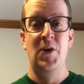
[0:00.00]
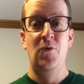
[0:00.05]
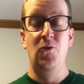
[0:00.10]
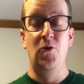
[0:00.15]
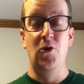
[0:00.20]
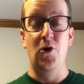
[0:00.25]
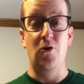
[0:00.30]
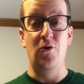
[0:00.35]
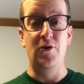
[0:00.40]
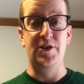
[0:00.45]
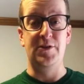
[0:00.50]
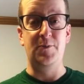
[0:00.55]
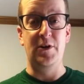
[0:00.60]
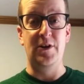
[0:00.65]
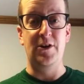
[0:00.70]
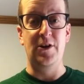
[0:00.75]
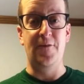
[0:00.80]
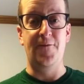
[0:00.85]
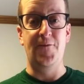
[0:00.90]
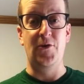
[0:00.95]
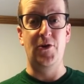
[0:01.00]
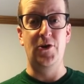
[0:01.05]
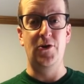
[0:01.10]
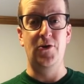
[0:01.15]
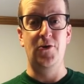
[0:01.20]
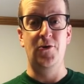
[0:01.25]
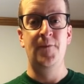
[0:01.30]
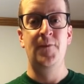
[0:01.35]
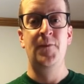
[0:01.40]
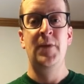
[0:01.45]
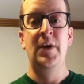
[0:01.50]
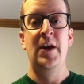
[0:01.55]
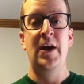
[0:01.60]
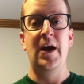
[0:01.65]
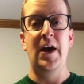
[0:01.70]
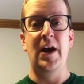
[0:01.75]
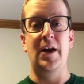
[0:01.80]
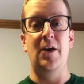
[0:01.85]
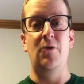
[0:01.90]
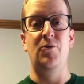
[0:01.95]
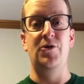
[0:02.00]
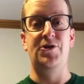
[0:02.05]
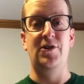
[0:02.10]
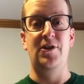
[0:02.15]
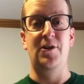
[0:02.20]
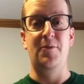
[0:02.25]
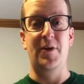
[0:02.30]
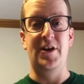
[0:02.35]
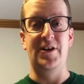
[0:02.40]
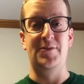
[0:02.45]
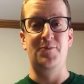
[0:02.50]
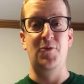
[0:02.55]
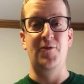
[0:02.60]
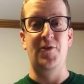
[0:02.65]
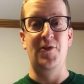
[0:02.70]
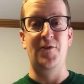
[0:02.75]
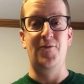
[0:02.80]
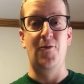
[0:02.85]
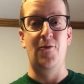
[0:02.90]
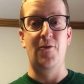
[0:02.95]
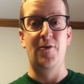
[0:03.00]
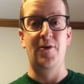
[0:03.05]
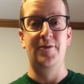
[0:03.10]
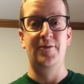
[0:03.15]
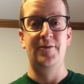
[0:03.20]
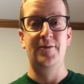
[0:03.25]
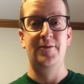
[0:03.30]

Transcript: We'll always be there for you, and I wish you the best moving forward.